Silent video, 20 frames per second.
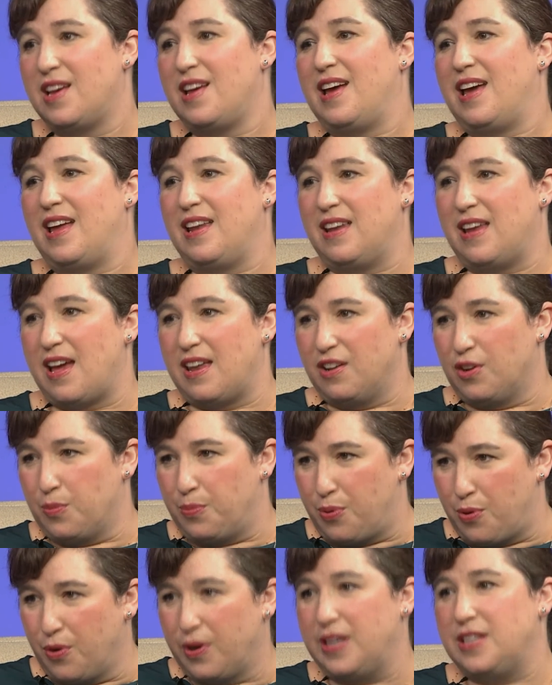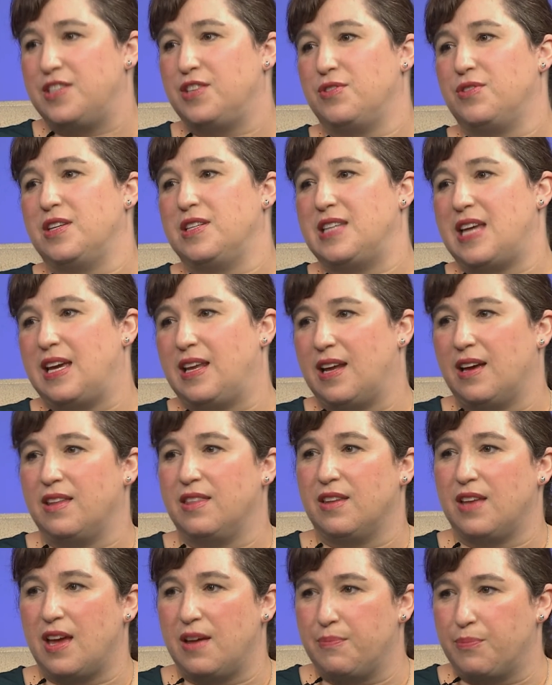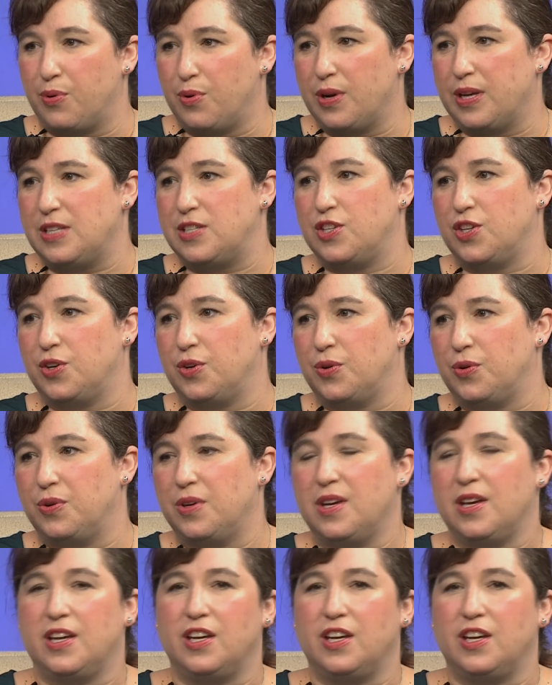And, and he'll point to the data and, and, point to,